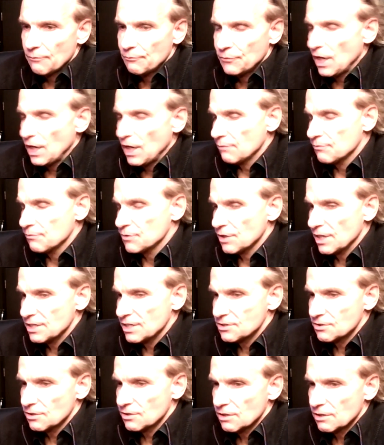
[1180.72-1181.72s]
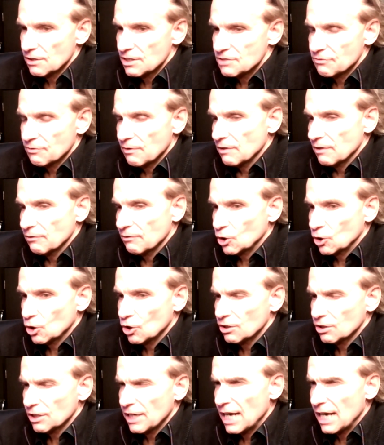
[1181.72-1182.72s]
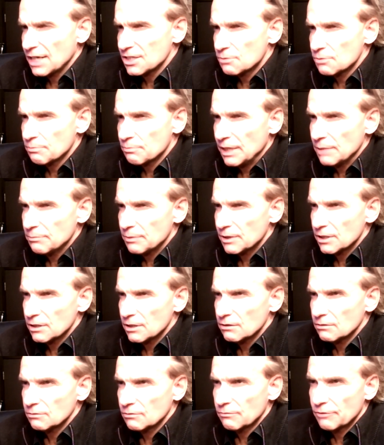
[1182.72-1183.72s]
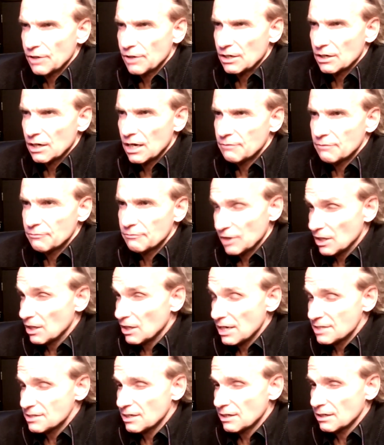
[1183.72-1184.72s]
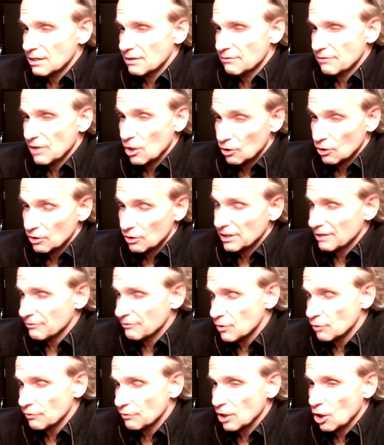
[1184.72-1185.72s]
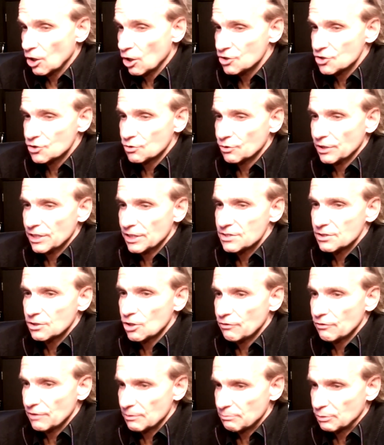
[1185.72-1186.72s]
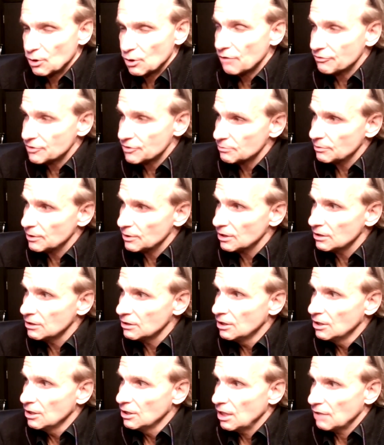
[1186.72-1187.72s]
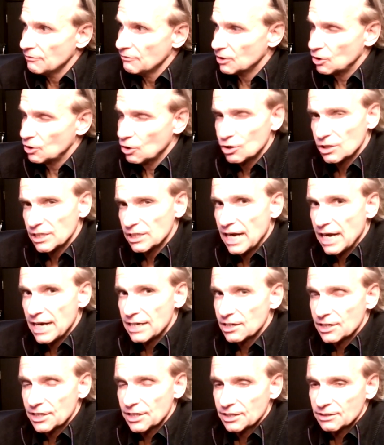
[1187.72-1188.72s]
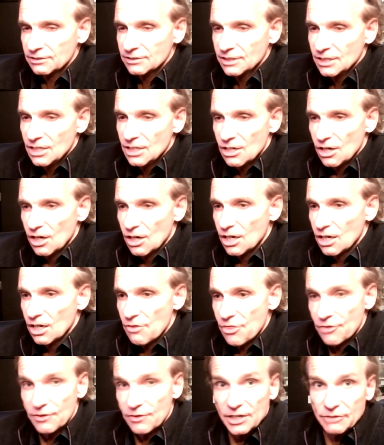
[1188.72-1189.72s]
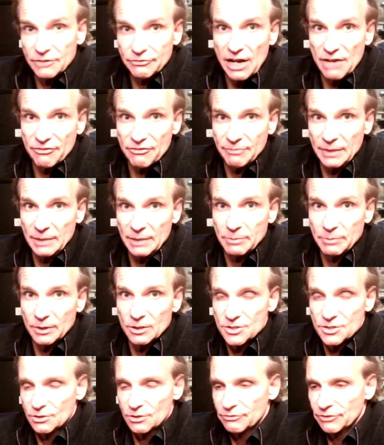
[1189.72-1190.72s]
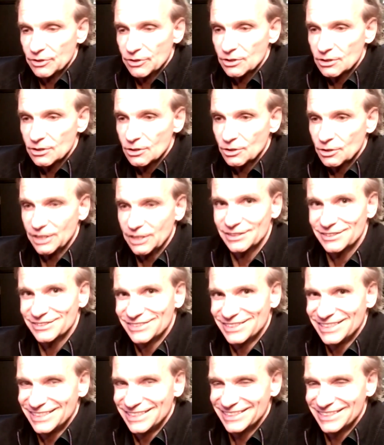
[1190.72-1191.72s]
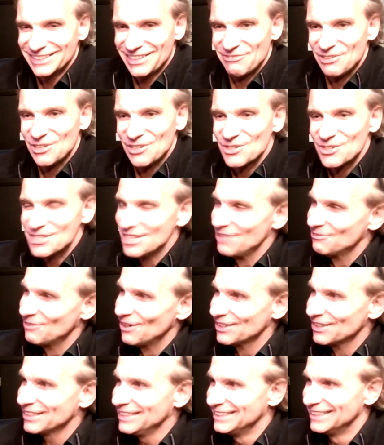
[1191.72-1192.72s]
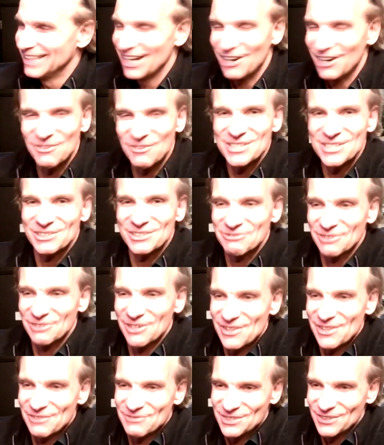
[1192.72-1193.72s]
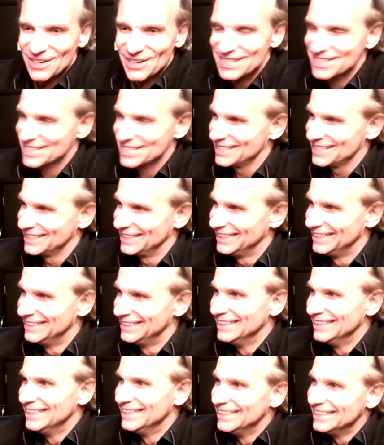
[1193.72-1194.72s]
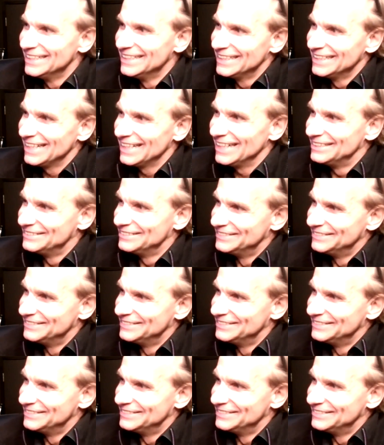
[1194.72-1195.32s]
yeah, so that's where we're currently 100 people. We are already, even though we launched 2 years ago, we're profitable, and we're currently hiring 3 to 5 people. So if you are looking, if you know someone, always refer them to us. Yeah.